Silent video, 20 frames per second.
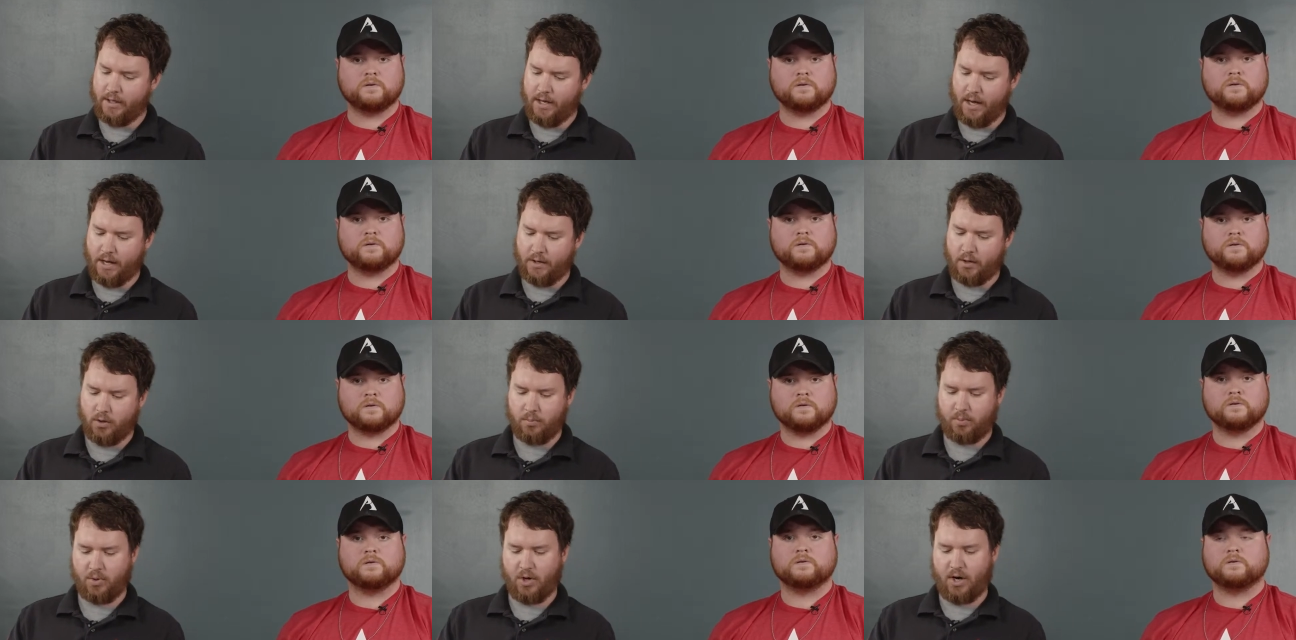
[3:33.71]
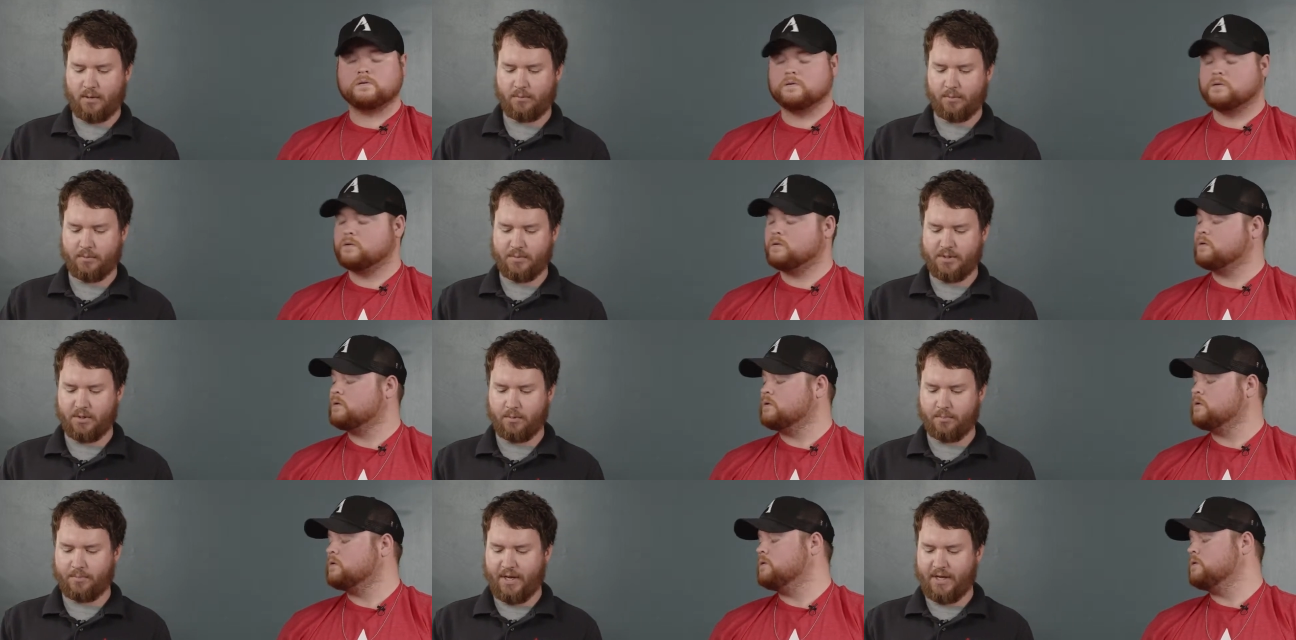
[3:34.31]
Speaker 1: yeah, no
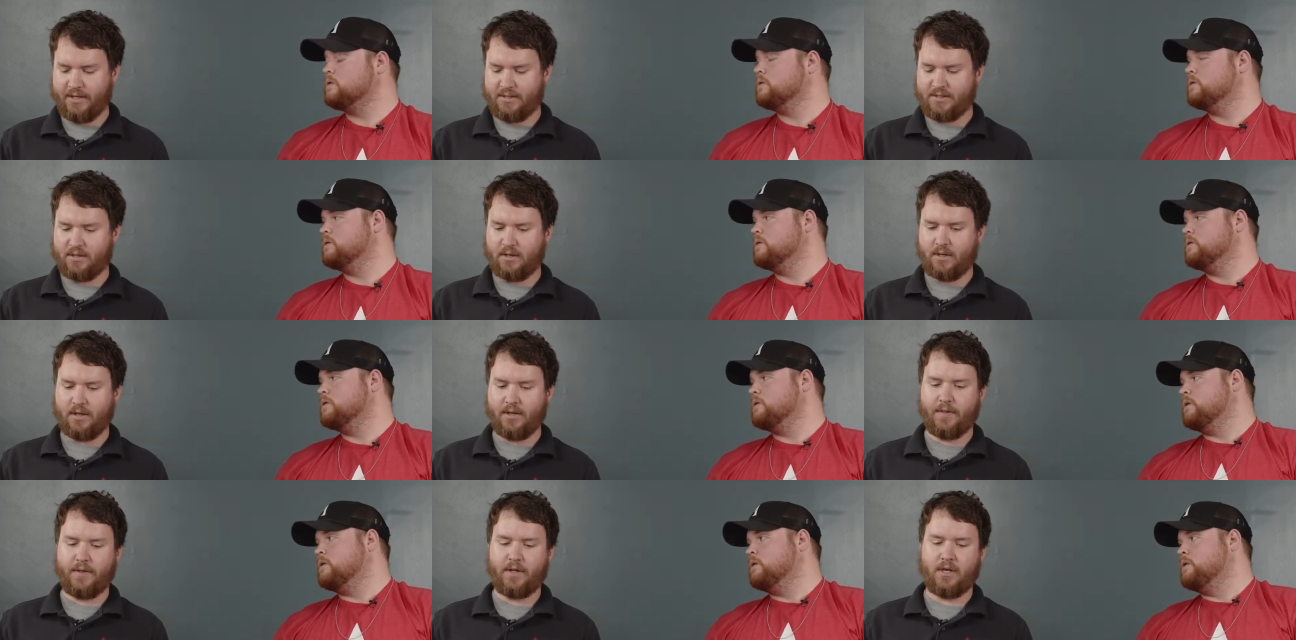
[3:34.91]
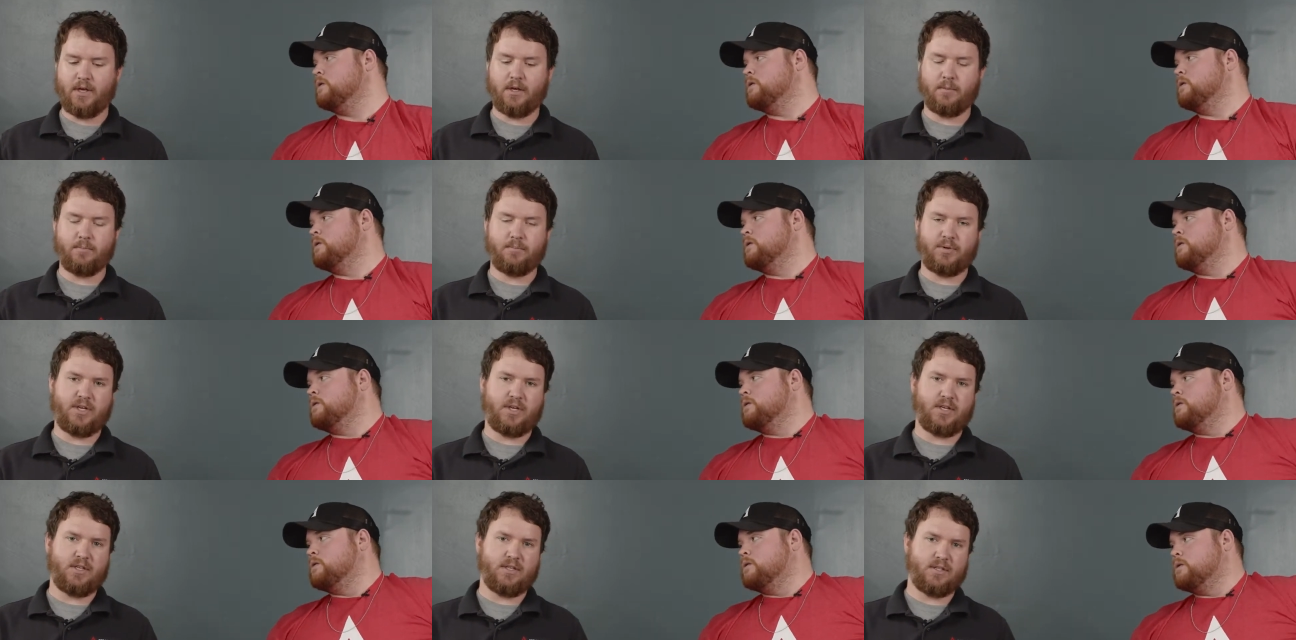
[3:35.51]
problem. So based on the
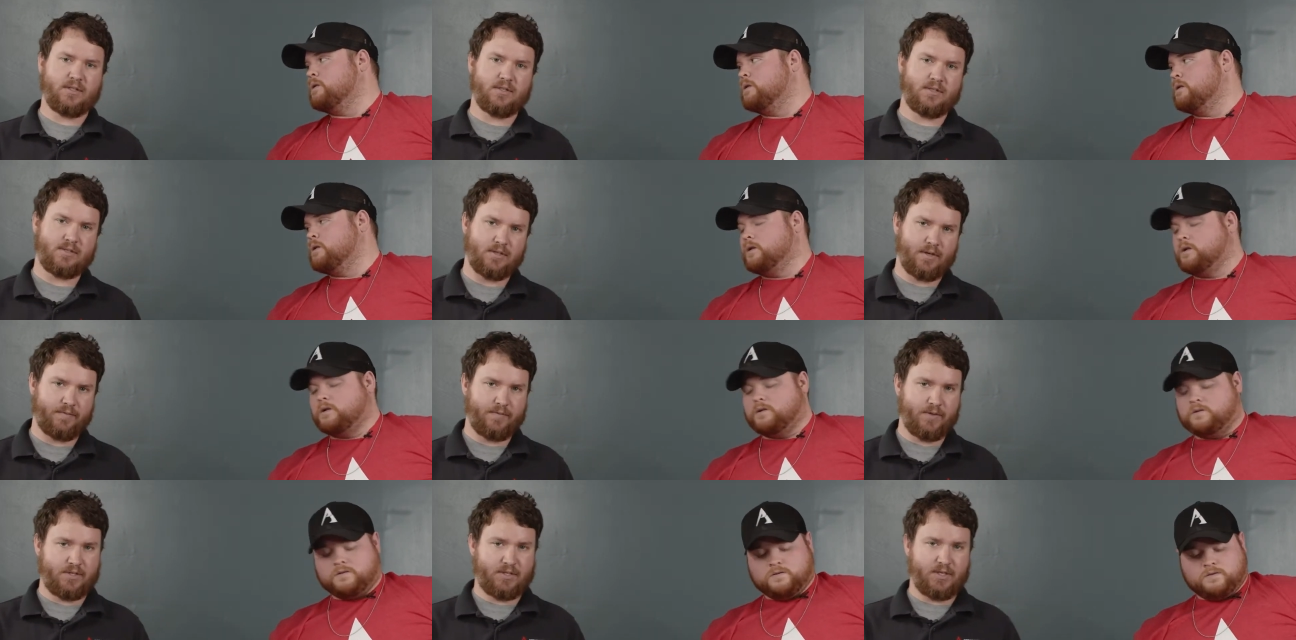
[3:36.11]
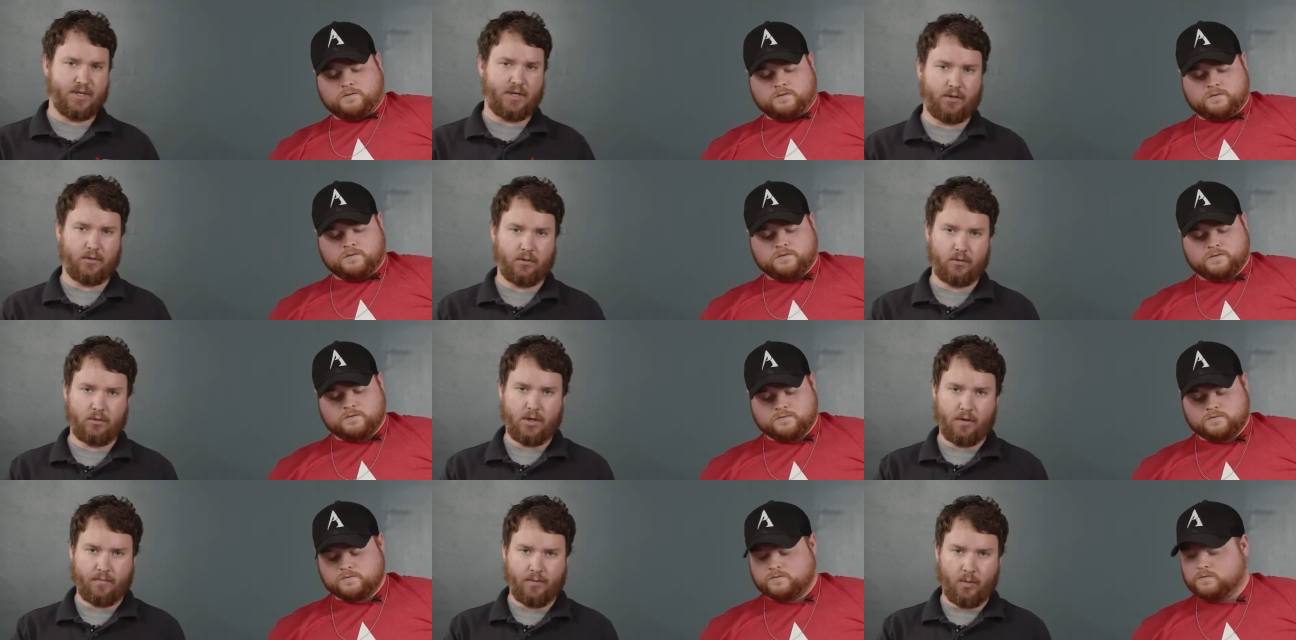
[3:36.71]
impedance of the
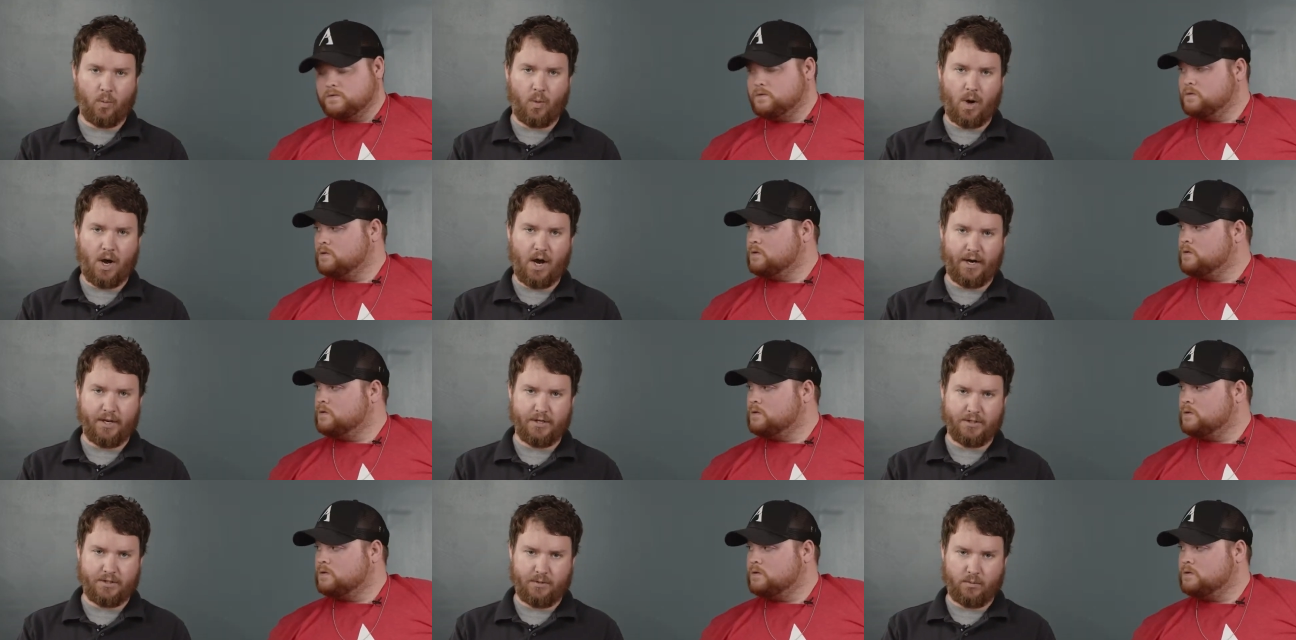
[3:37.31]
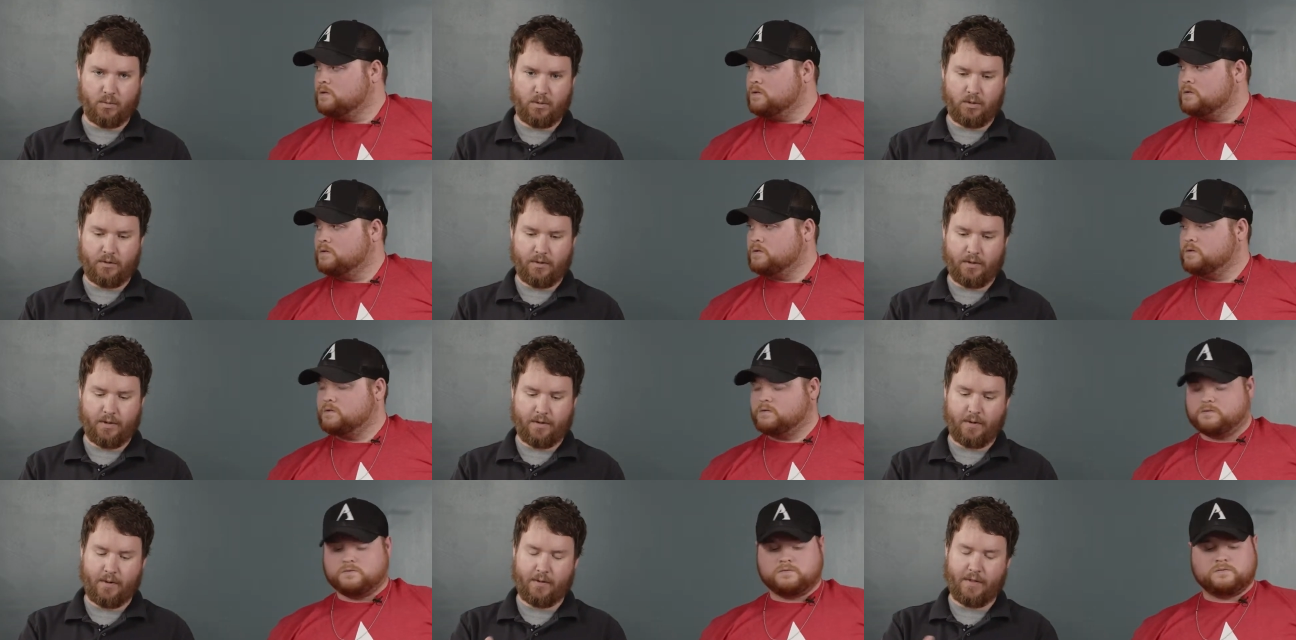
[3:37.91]
signal, of the wattage,
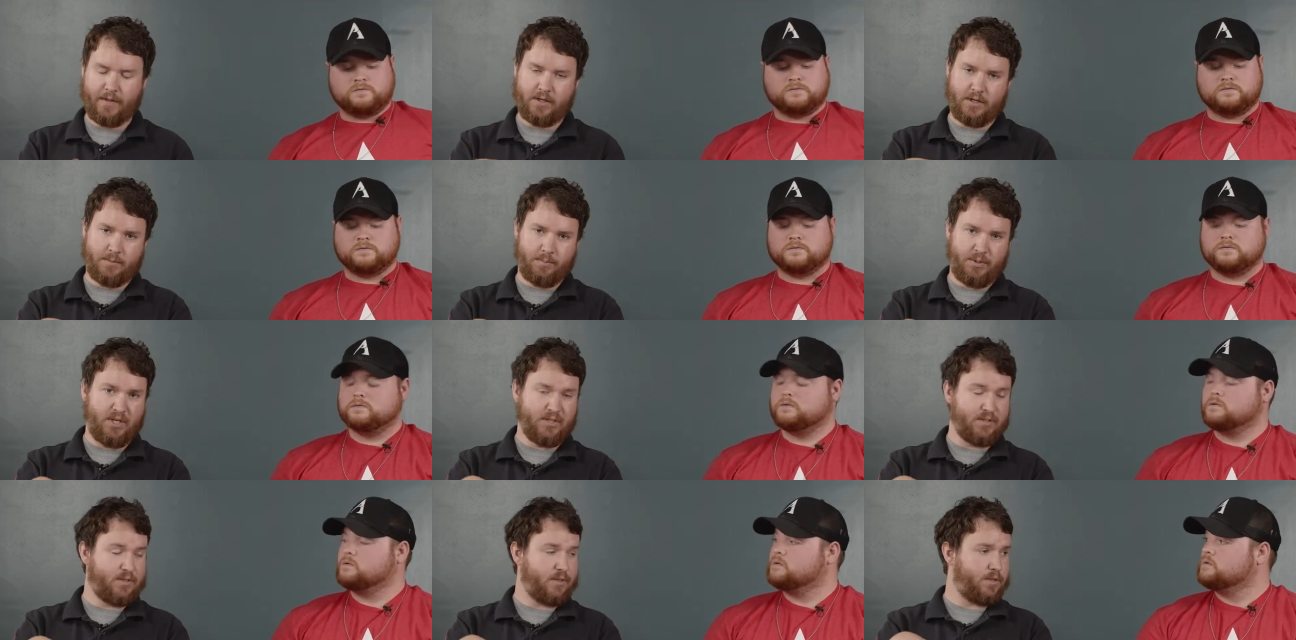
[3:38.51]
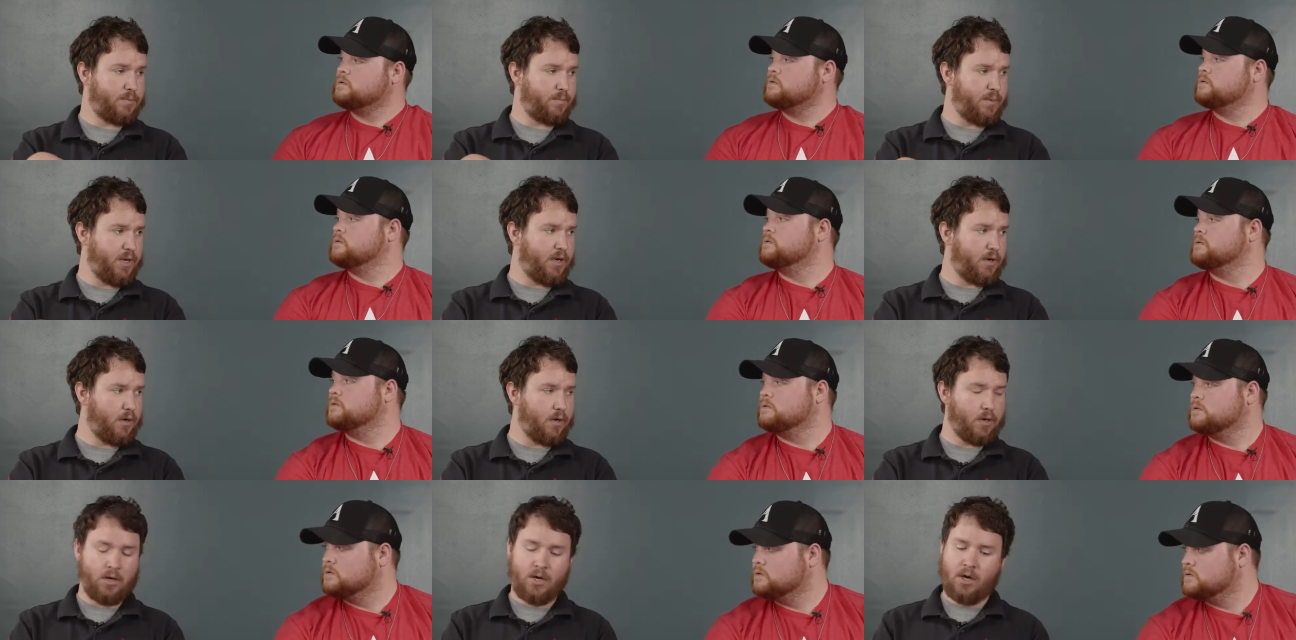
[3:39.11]
or the impedance of the
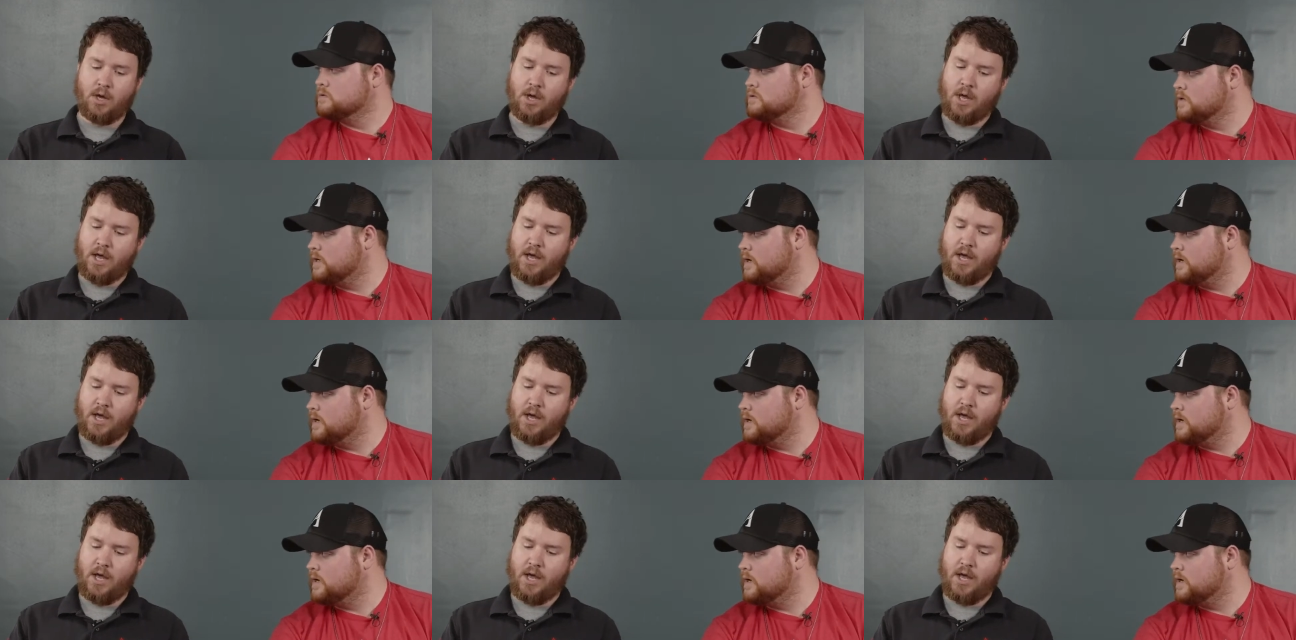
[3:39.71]
speaker,